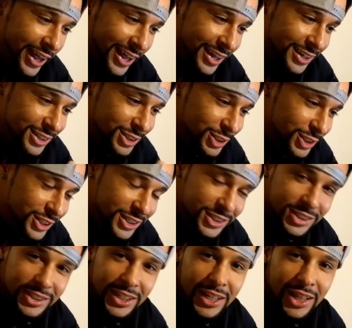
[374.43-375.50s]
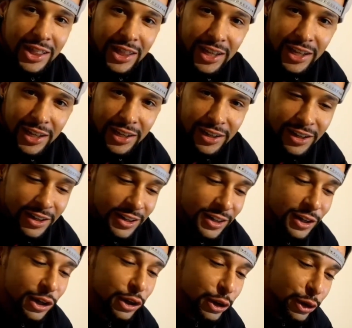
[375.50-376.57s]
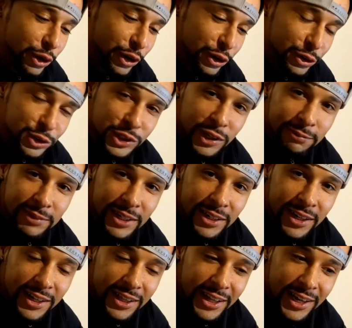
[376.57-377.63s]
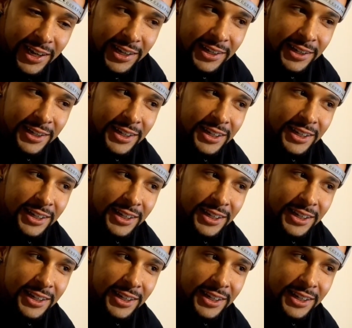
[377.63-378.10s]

and just to think you can do something like that